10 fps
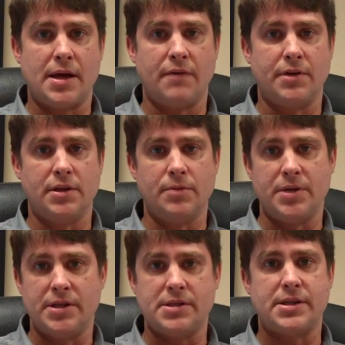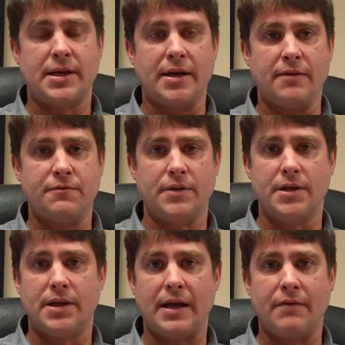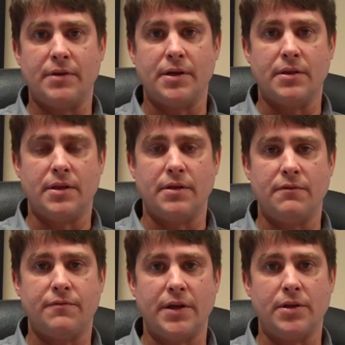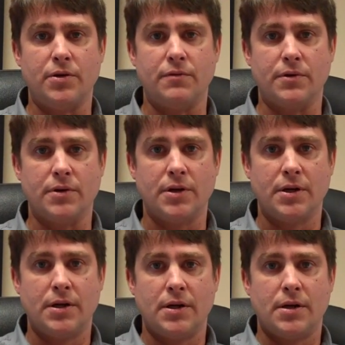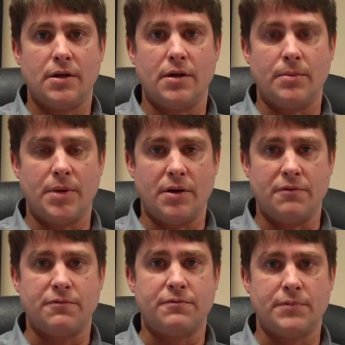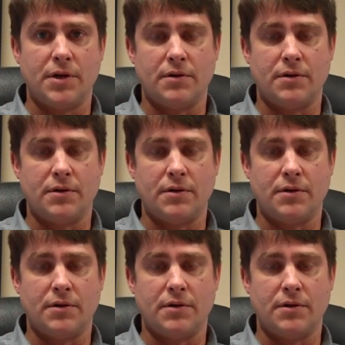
having a limited staff and having the failover of